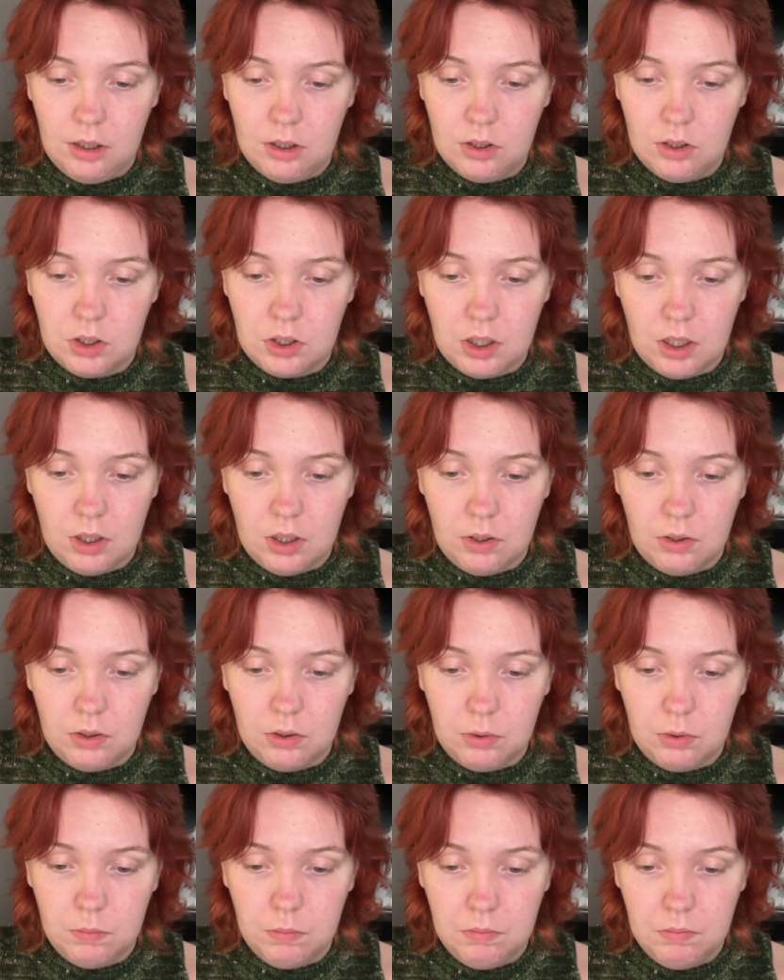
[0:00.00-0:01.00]

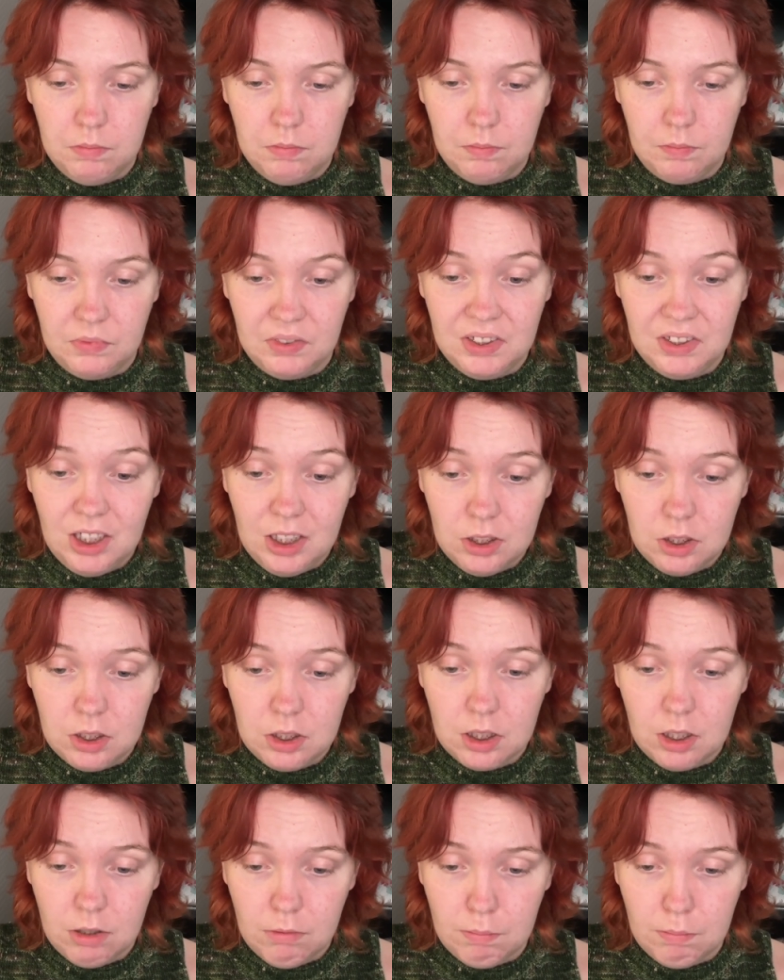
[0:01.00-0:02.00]
So not
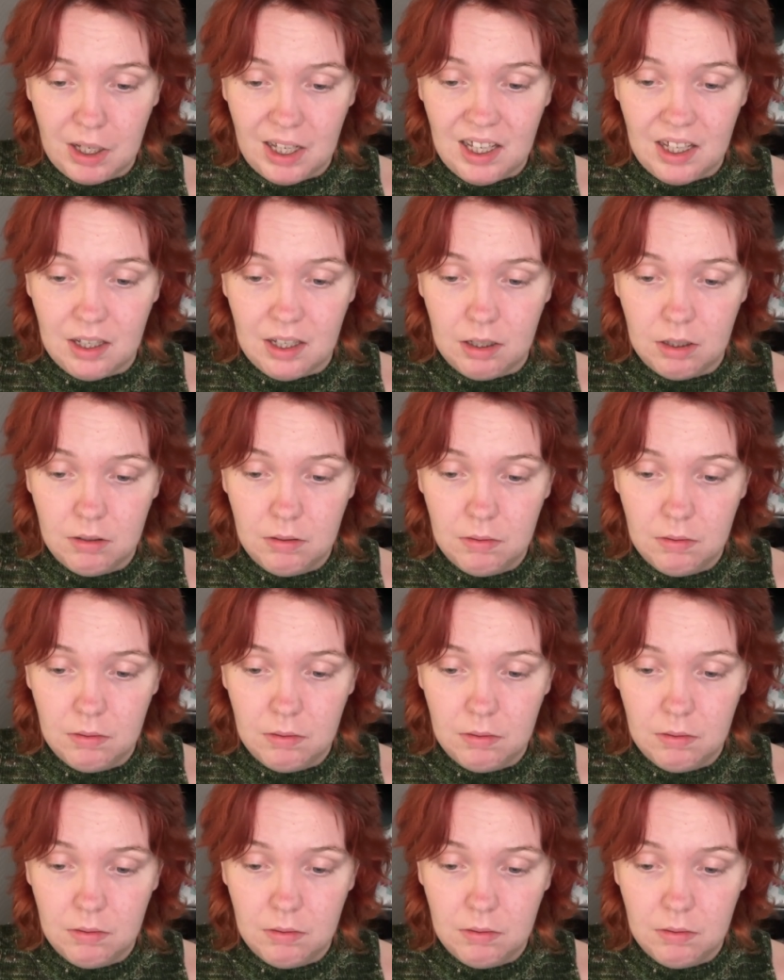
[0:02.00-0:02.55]
so bad,